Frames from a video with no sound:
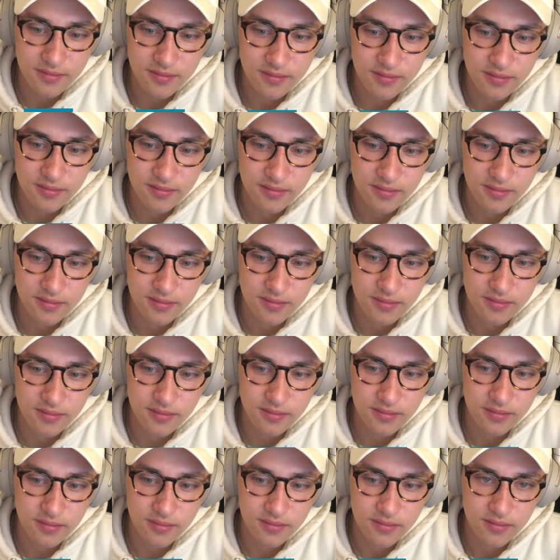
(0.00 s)

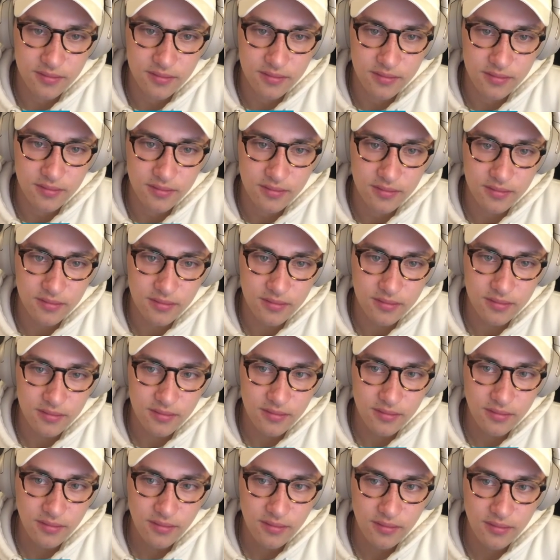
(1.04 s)

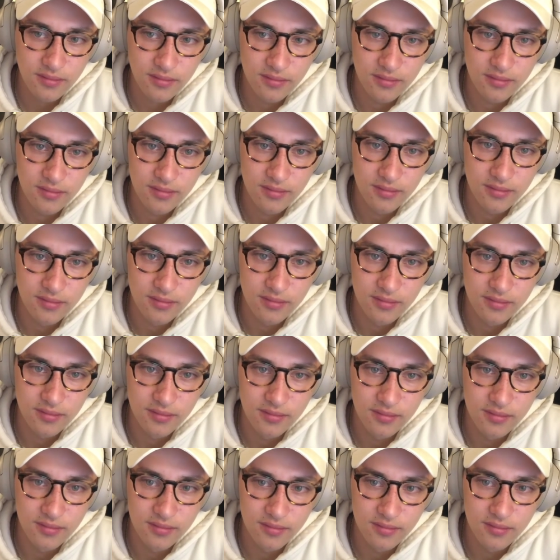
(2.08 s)

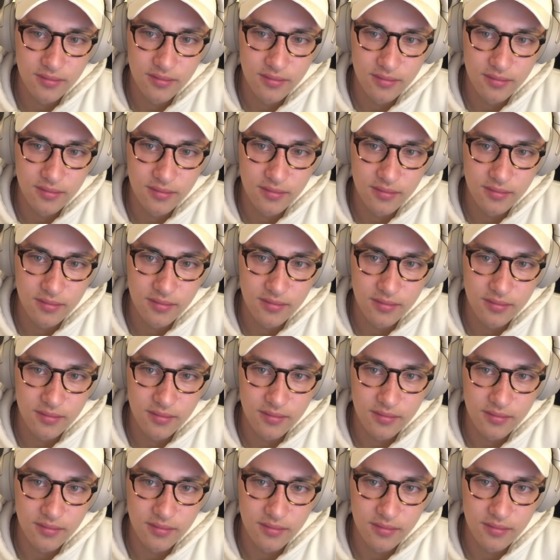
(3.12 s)

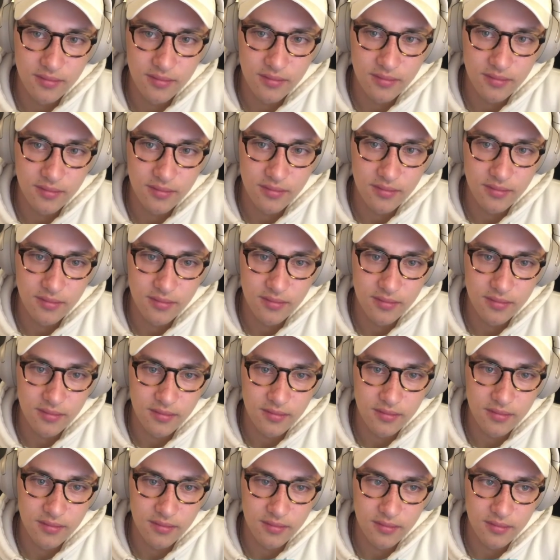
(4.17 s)

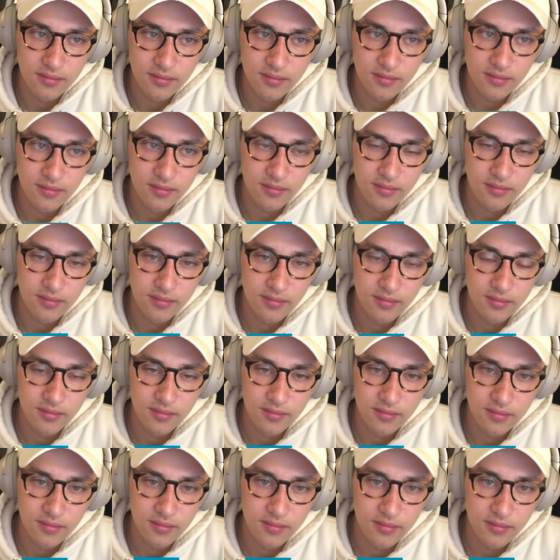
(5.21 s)

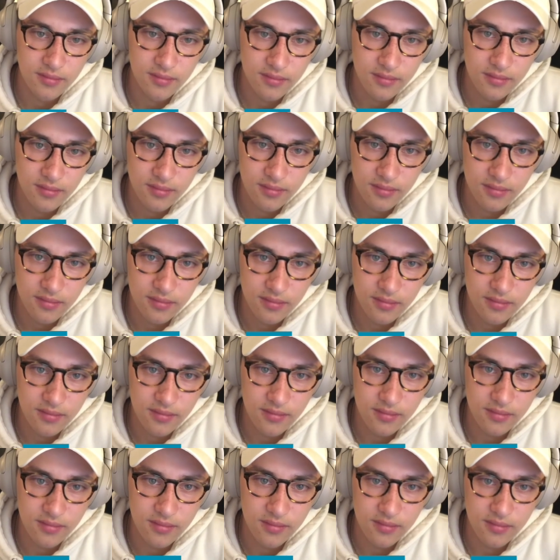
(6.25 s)

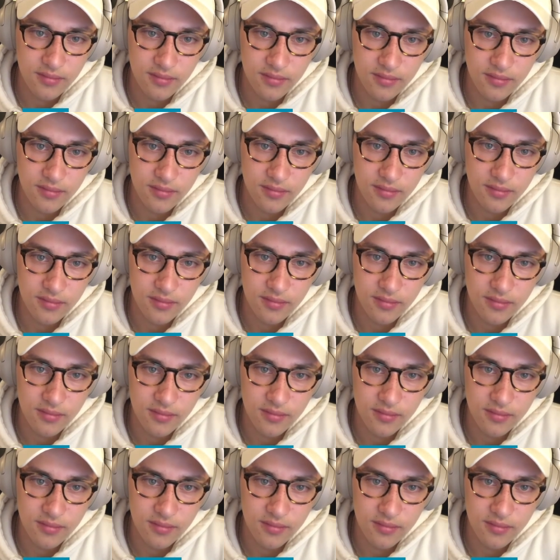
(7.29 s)
This person isn't speaking.